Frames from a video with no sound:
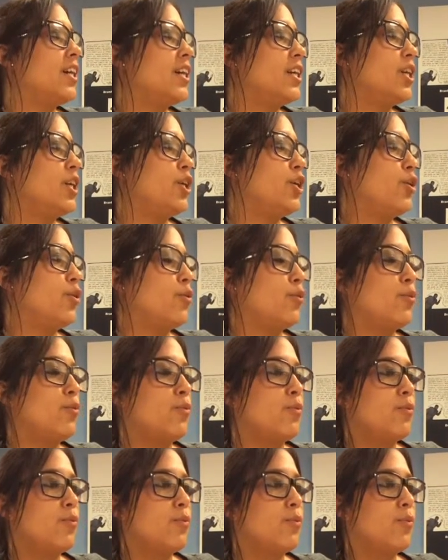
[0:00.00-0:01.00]

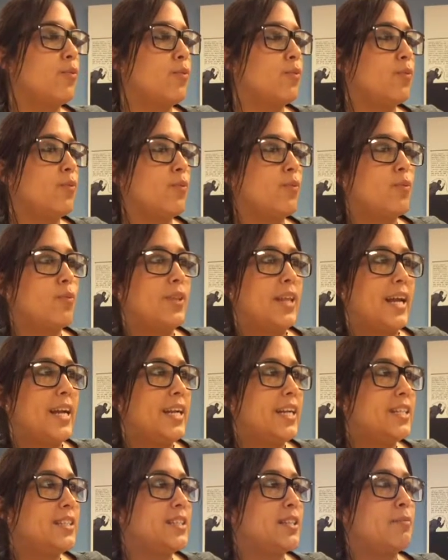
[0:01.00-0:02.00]
they
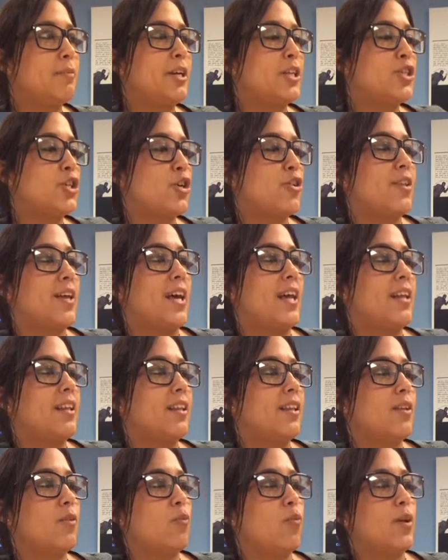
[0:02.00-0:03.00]
need to make sure that
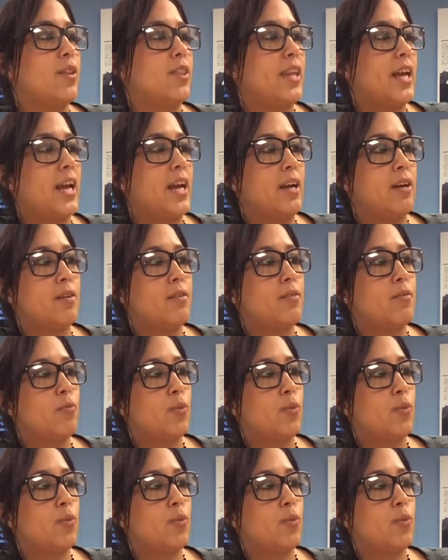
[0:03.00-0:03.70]
when the